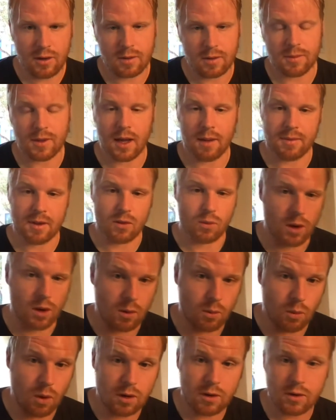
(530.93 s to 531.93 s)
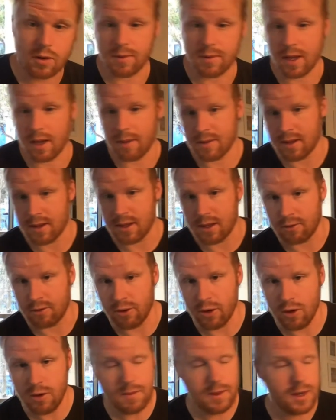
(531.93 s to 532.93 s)
Sometimes it's one-on-one, sometimes it's in a
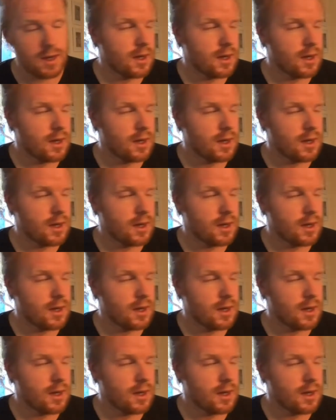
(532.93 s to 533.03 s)
group,